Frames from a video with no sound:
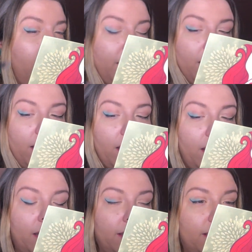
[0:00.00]

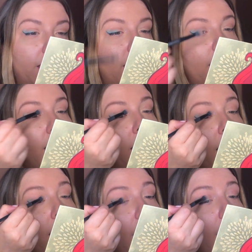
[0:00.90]
because
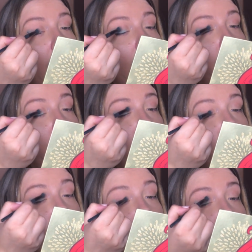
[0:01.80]
I
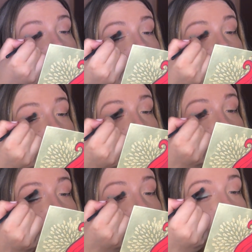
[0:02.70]
wanted to
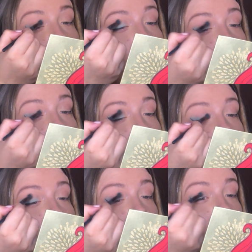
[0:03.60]
continue
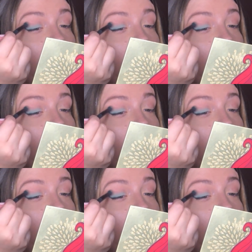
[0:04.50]
chatting,